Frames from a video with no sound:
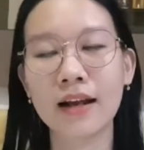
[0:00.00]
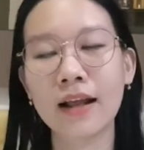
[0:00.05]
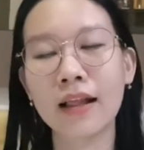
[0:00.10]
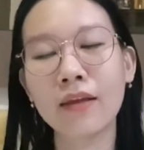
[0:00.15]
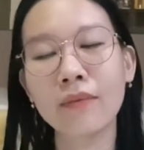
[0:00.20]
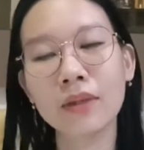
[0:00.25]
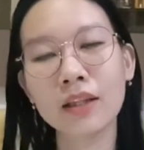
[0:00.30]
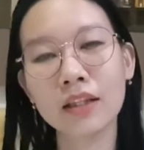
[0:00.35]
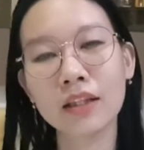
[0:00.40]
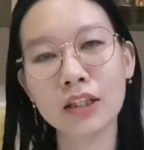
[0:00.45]

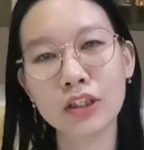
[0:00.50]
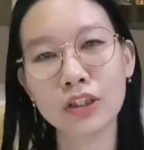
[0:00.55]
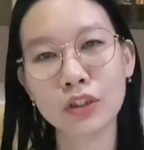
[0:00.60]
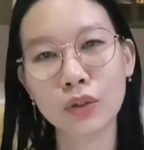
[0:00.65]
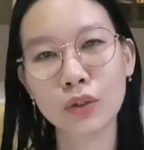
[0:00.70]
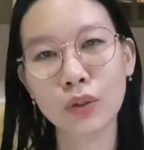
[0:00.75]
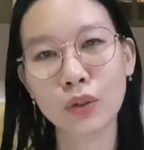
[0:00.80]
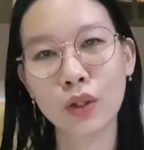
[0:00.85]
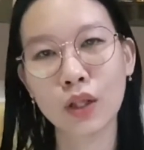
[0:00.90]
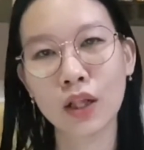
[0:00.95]
Elementary
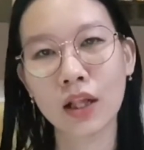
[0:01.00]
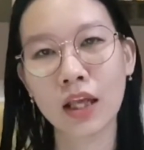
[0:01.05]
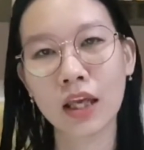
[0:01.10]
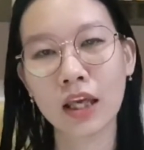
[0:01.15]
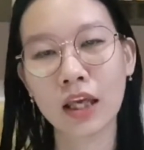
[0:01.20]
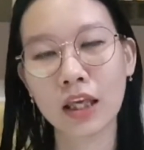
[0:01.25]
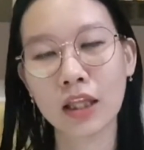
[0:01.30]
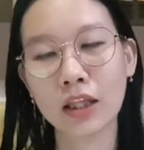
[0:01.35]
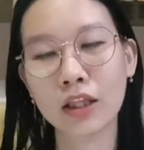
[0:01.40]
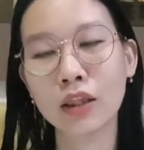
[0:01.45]
School
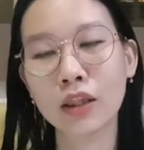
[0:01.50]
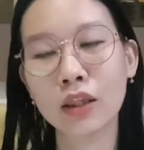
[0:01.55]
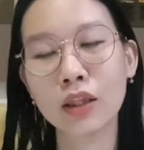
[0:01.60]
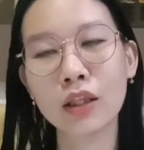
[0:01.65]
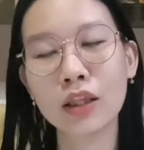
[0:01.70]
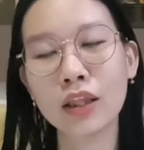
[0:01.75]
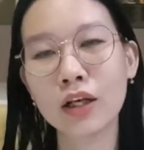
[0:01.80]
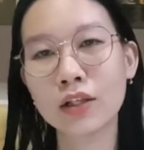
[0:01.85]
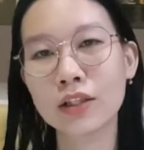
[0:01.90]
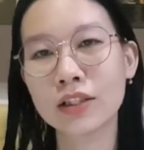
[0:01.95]
in
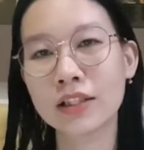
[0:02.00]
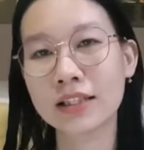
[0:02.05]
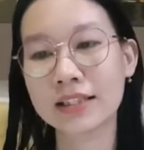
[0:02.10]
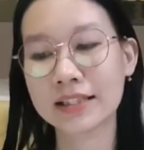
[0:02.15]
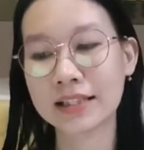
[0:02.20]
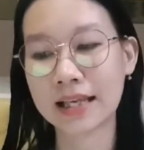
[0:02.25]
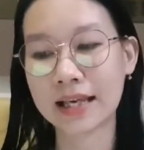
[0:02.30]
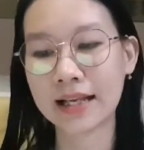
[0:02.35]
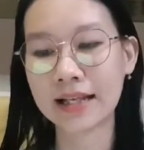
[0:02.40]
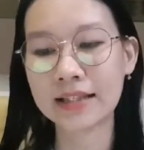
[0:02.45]

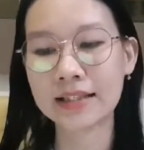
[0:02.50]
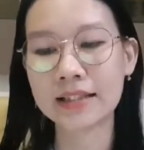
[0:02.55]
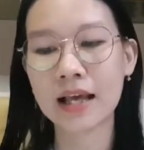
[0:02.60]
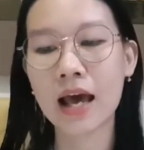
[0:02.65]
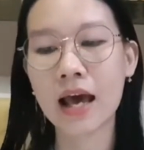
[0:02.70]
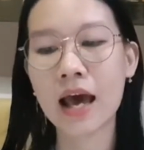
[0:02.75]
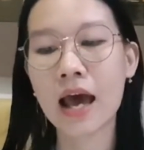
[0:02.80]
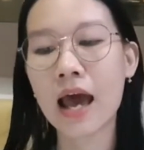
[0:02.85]
2006,